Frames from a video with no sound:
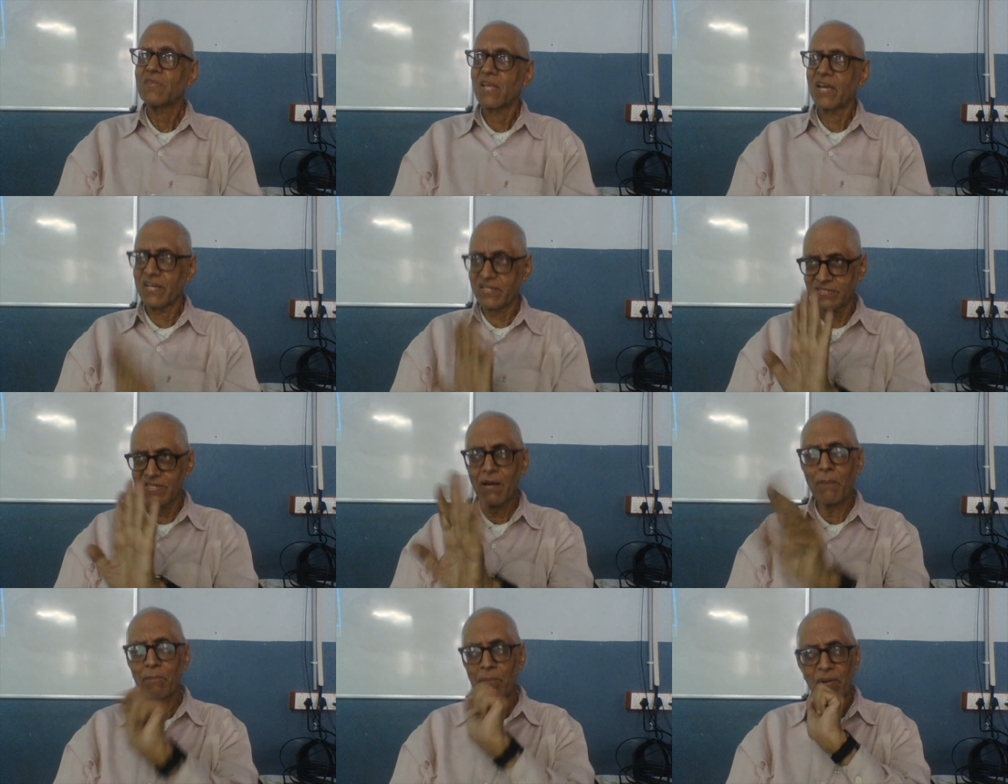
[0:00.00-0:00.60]

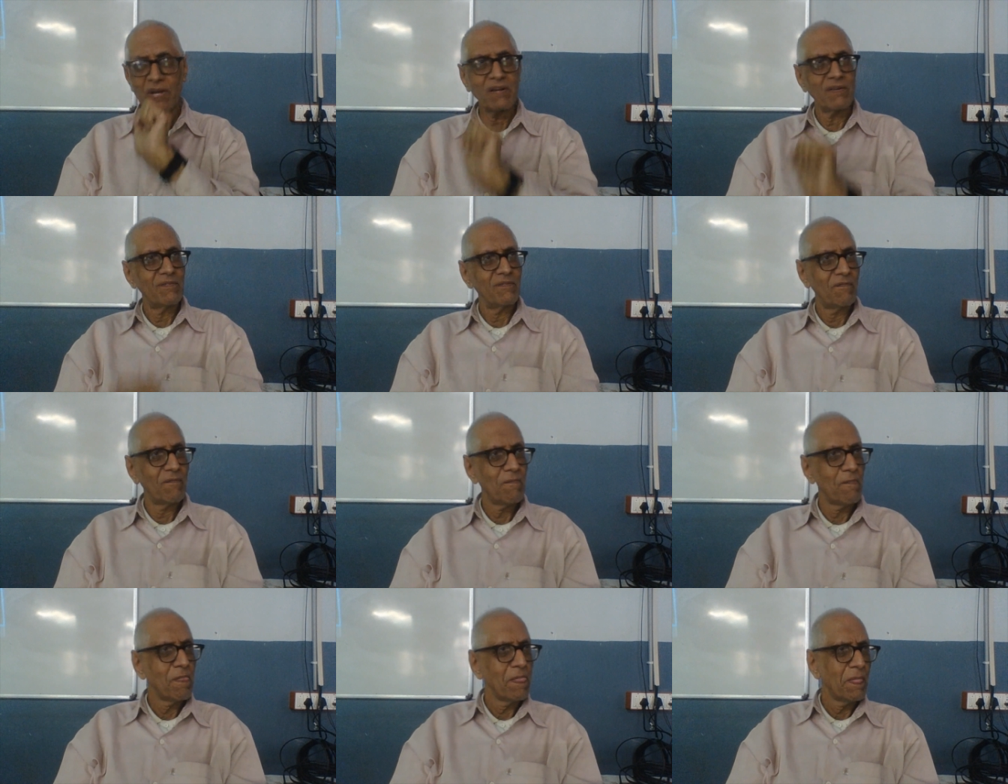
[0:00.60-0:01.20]
Example,
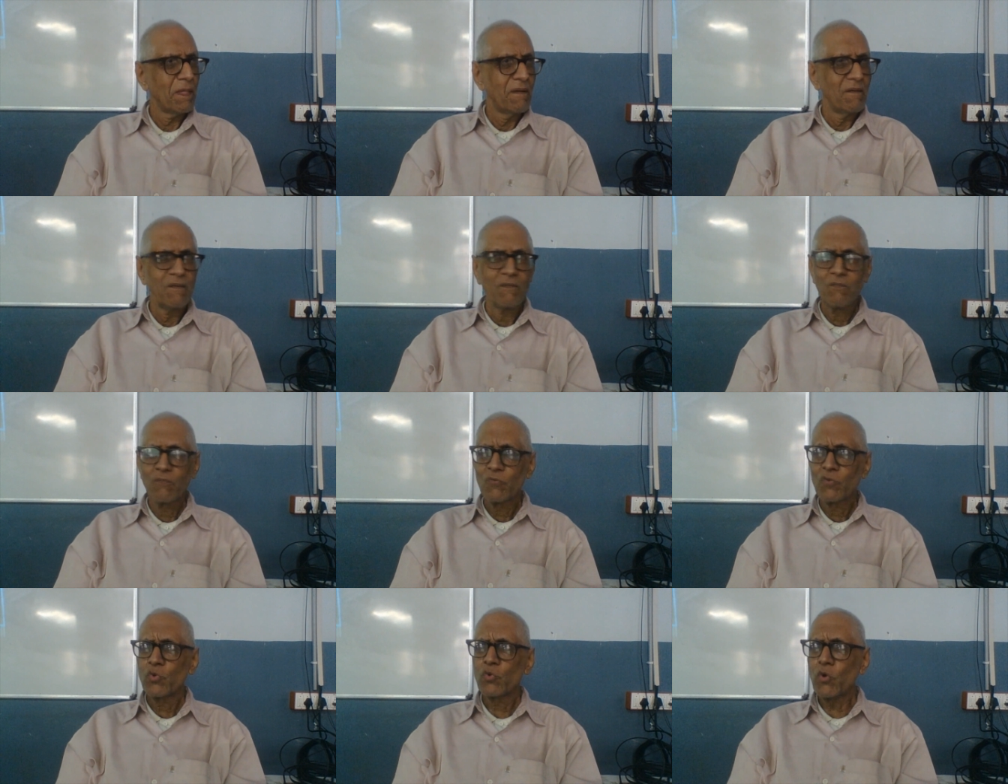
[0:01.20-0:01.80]

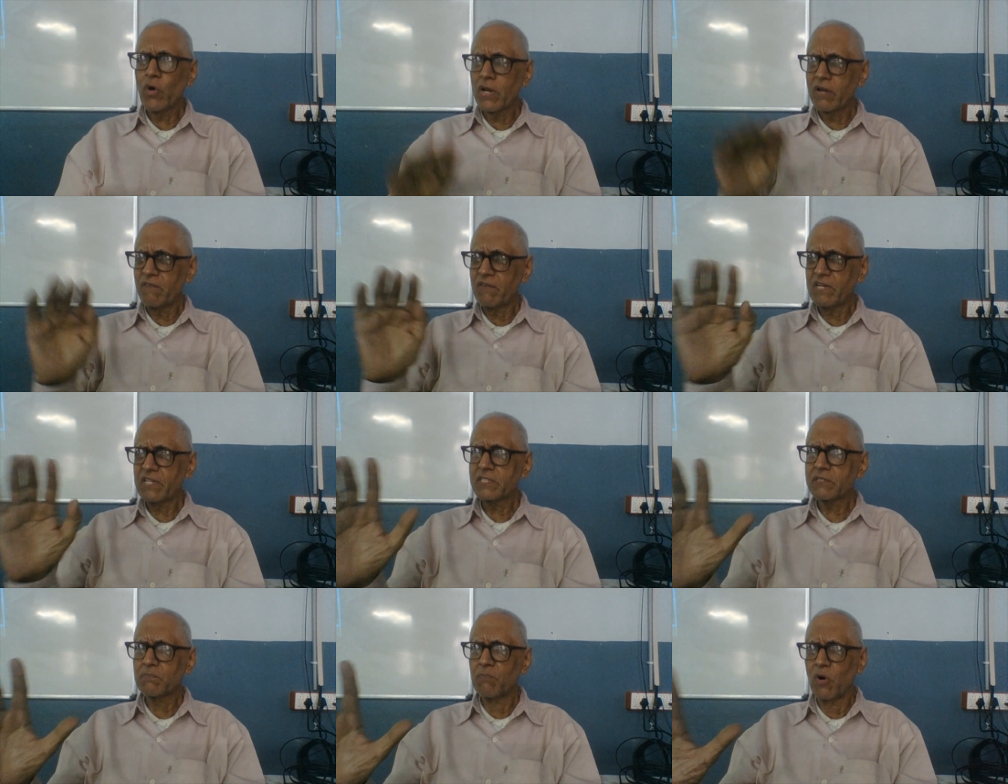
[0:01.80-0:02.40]
you are a
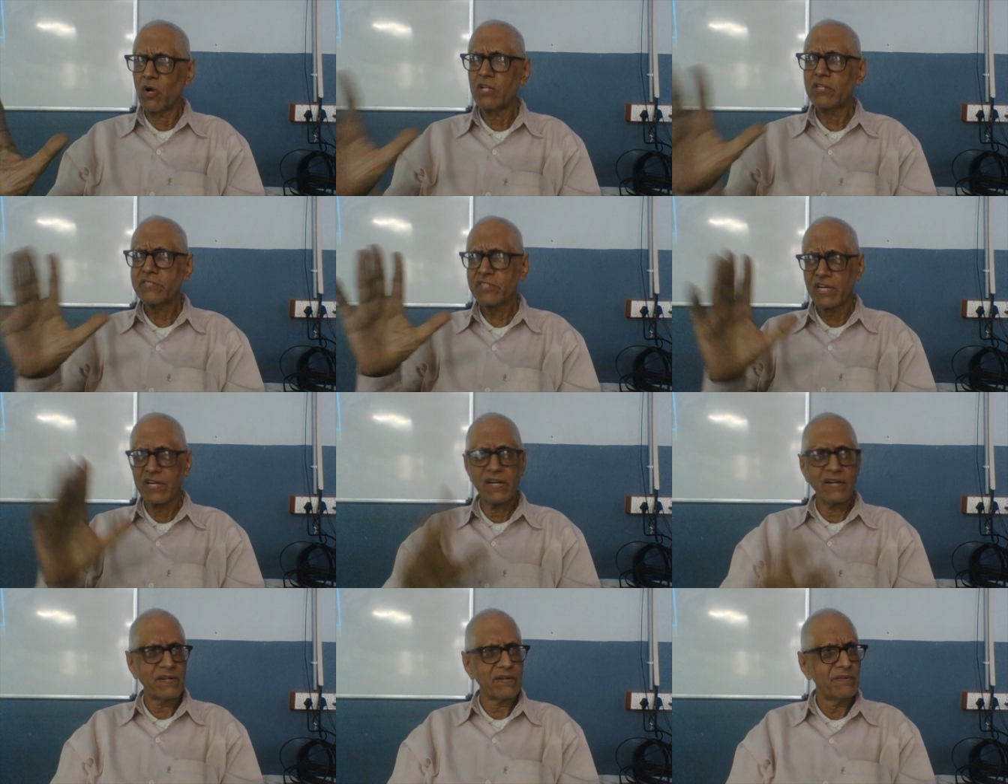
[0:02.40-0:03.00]
very small
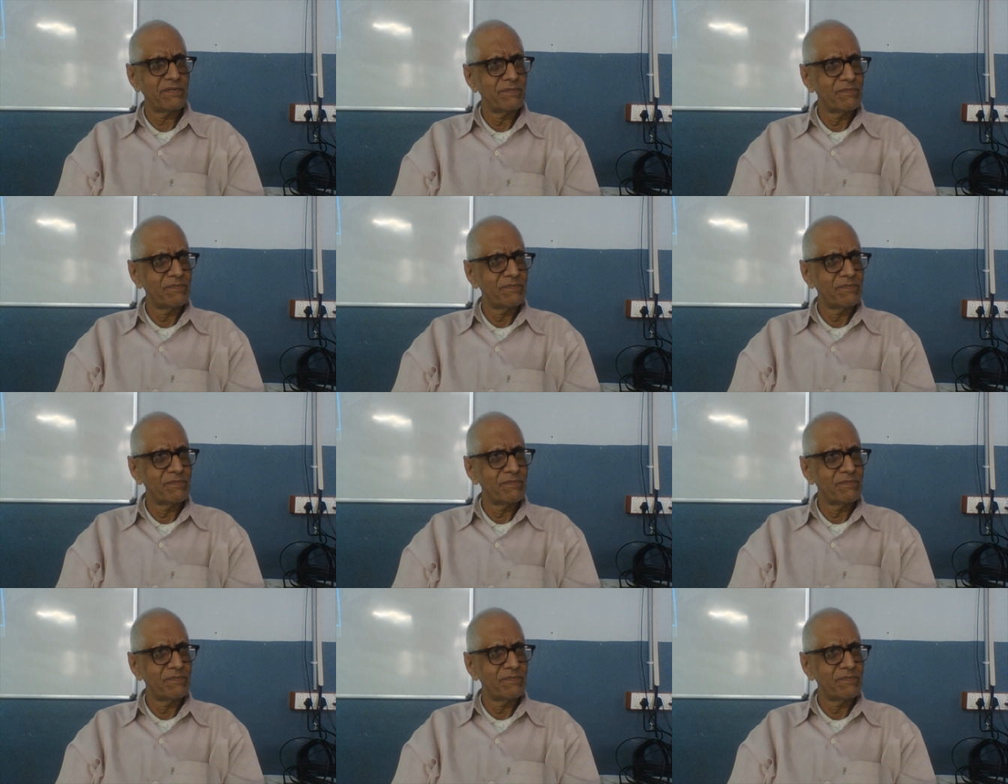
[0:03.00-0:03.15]
child,